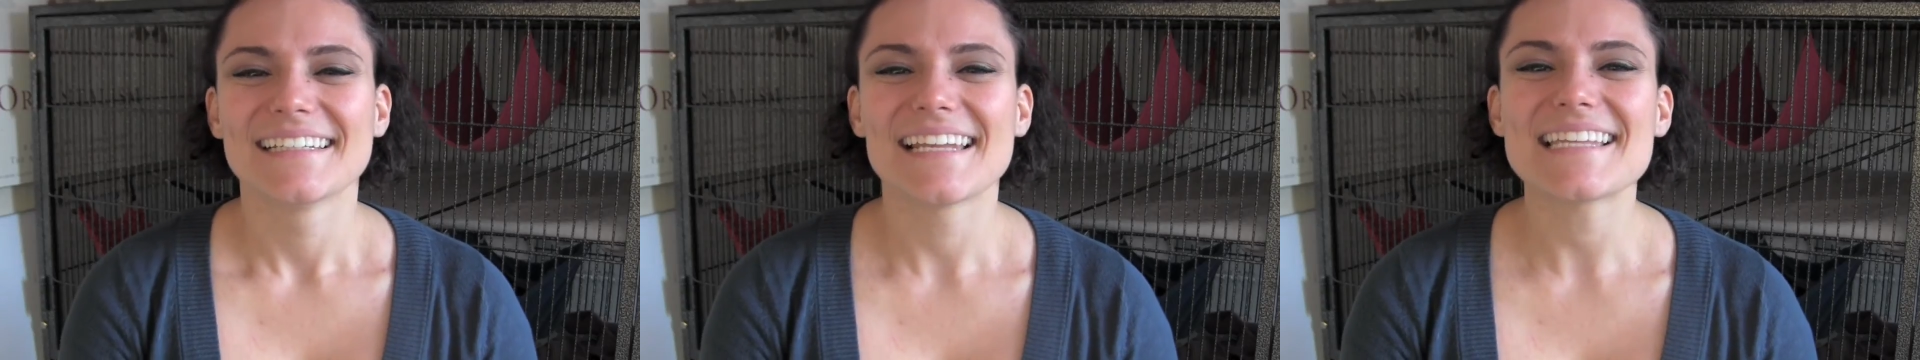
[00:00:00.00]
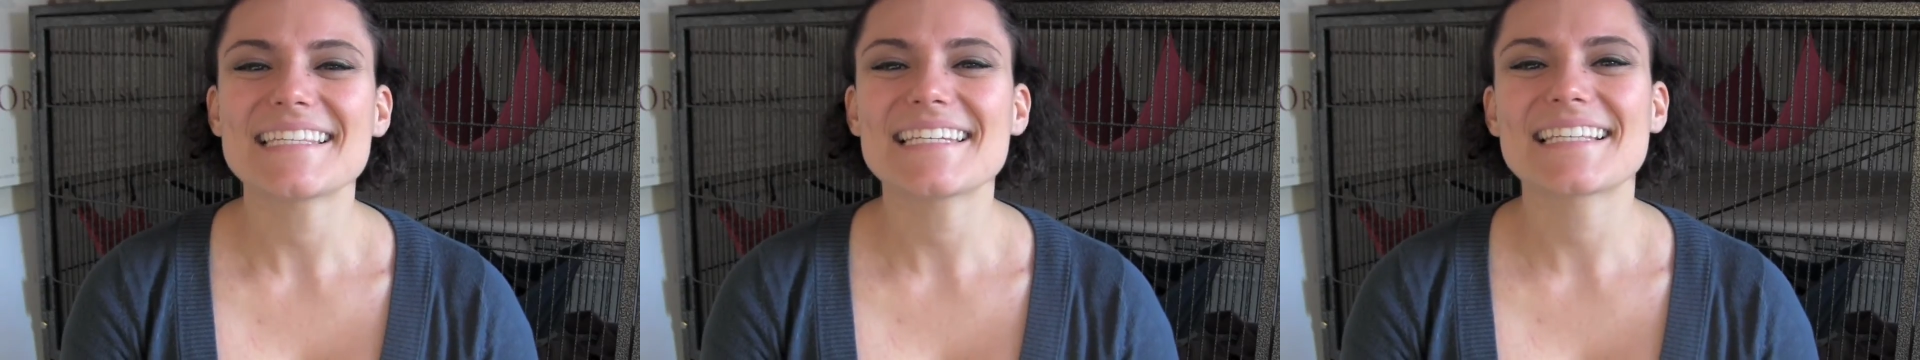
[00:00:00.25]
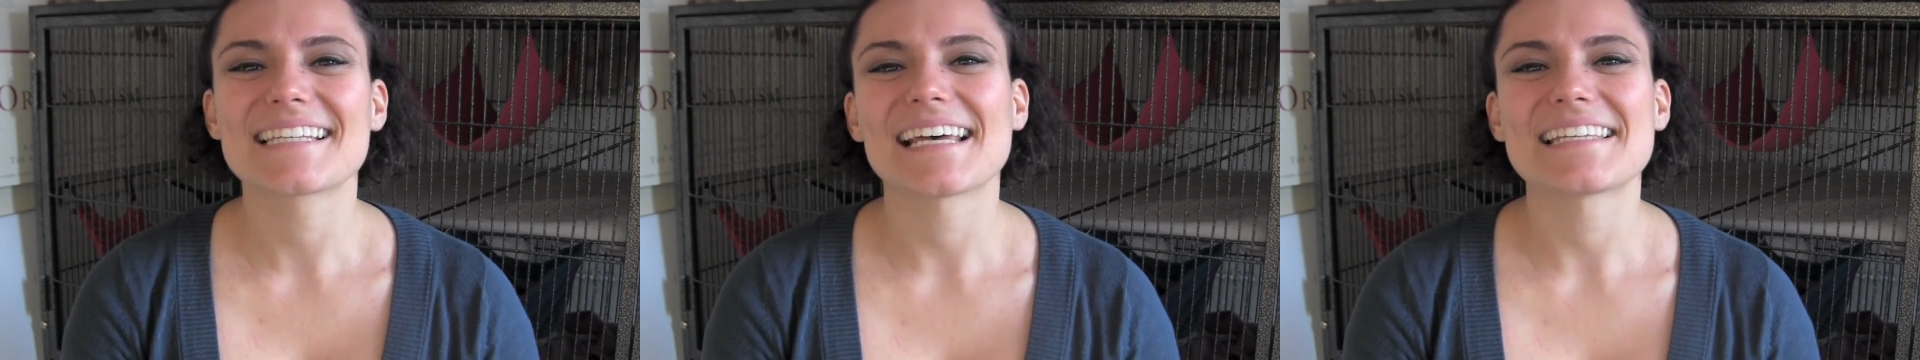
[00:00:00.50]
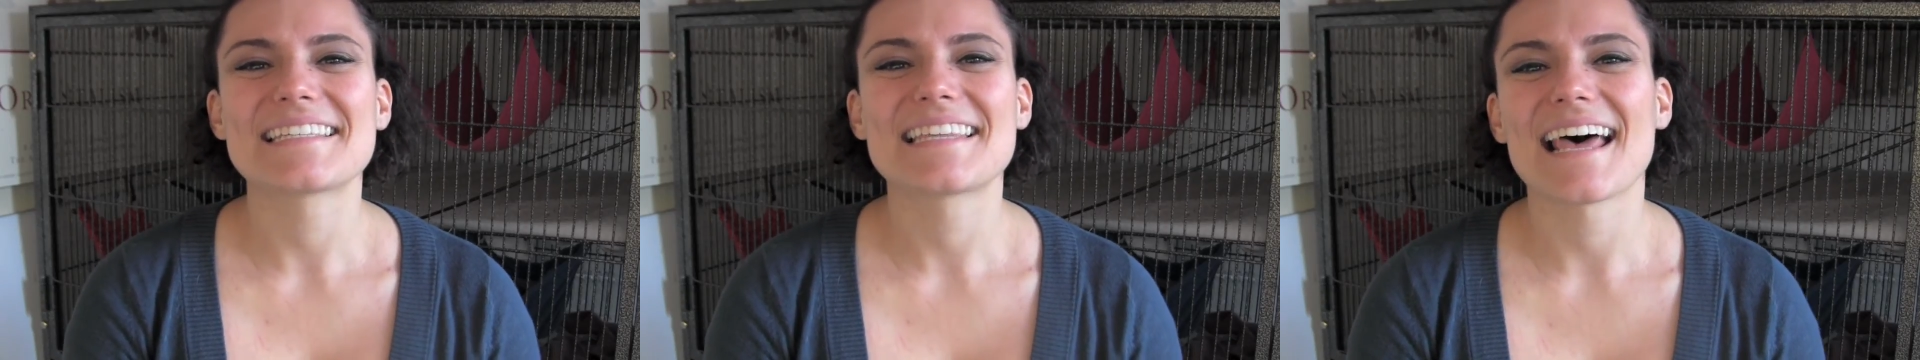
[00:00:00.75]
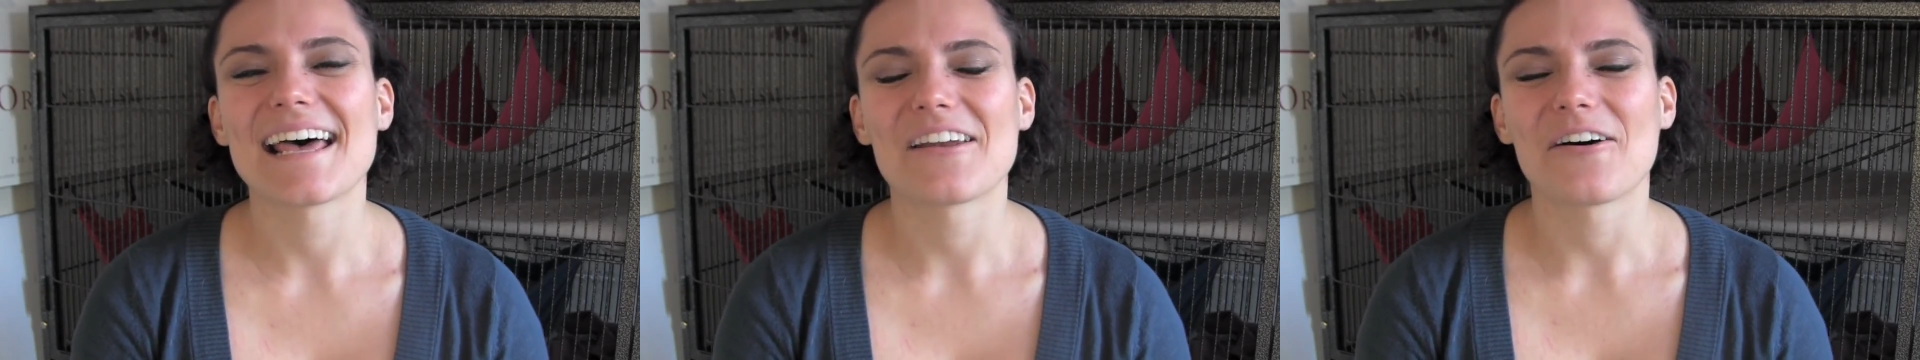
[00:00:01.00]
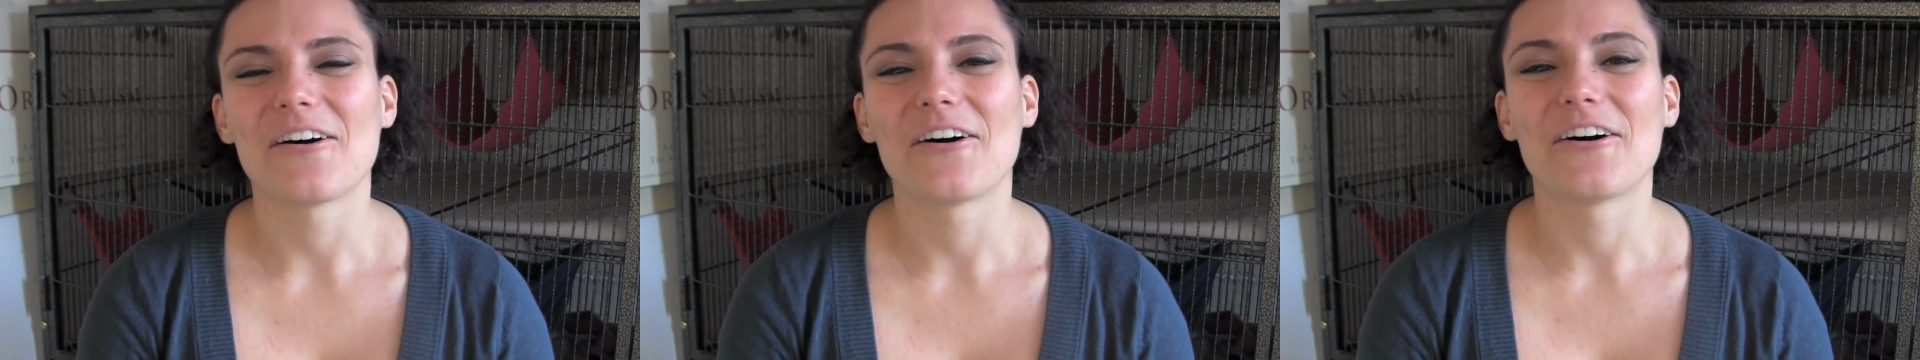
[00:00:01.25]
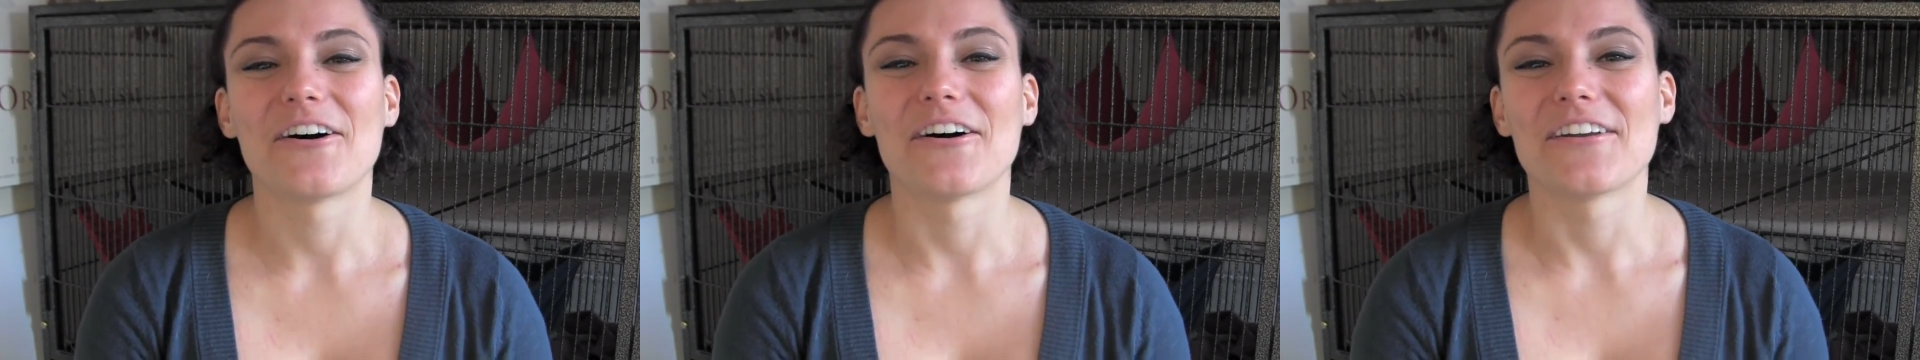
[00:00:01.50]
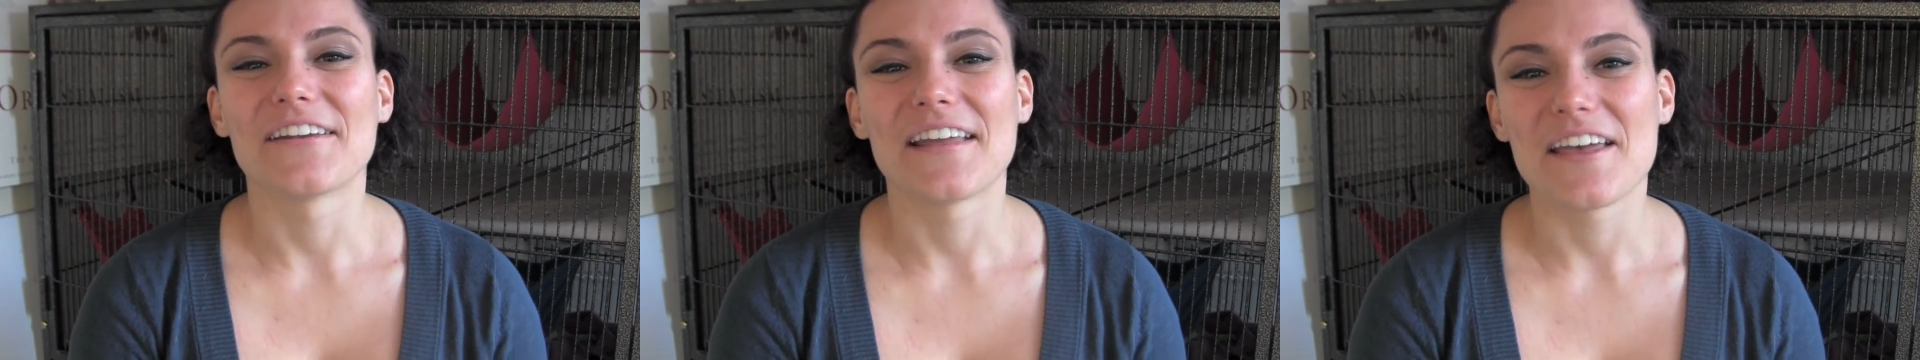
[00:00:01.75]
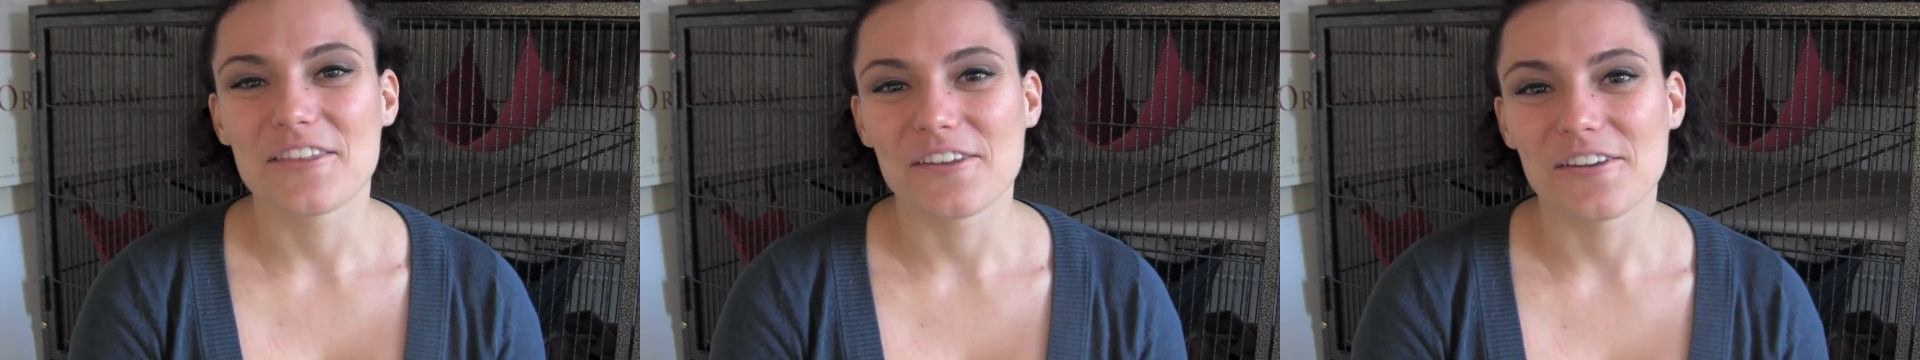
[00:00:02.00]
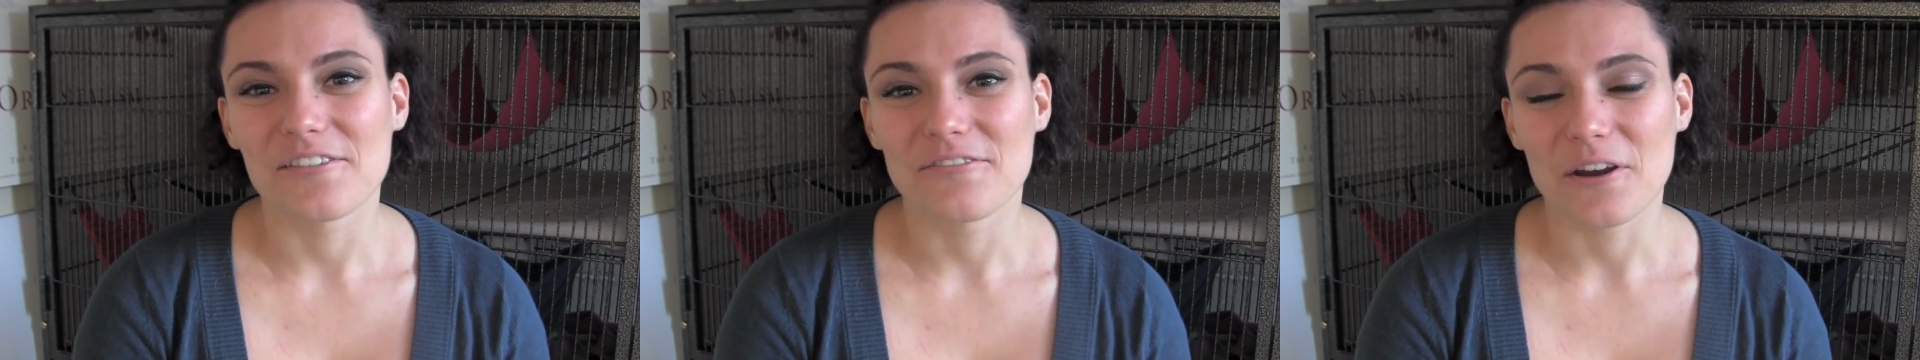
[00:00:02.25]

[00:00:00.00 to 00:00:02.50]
Let's discuss that on the